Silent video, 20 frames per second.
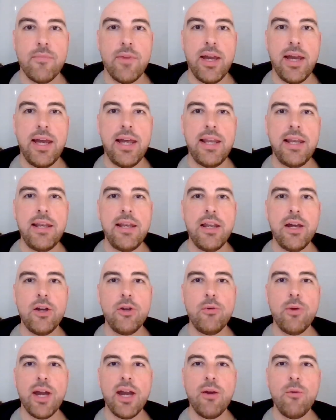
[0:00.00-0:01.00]

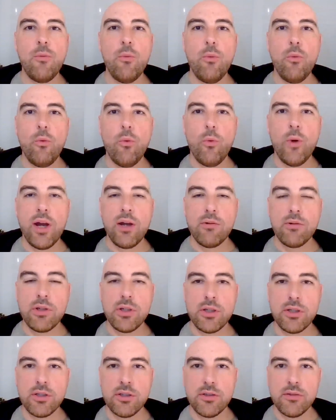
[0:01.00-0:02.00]
Hello and
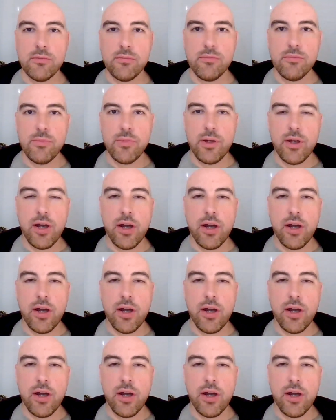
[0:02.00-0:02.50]
welcome.